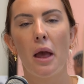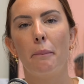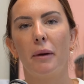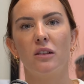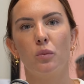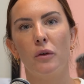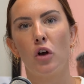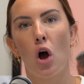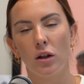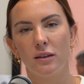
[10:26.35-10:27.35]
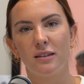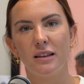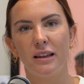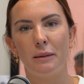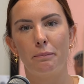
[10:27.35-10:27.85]
because we've
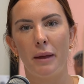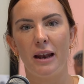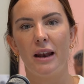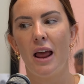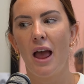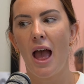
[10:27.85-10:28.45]
constantly been